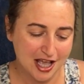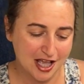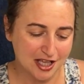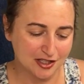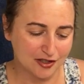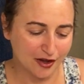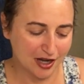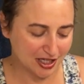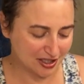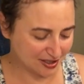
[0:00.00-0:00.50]

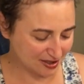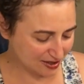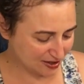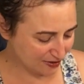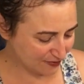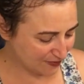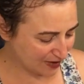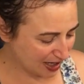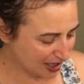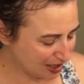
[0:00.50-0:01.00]
So I just
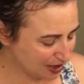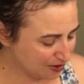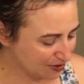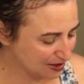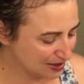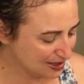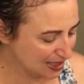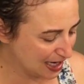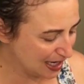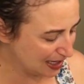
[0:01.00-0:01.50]
invite you to
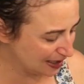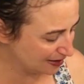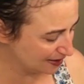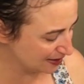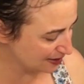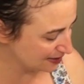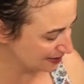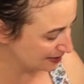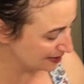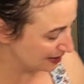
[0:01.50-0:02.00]
take
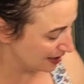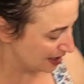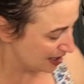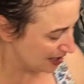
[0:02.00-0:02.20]
this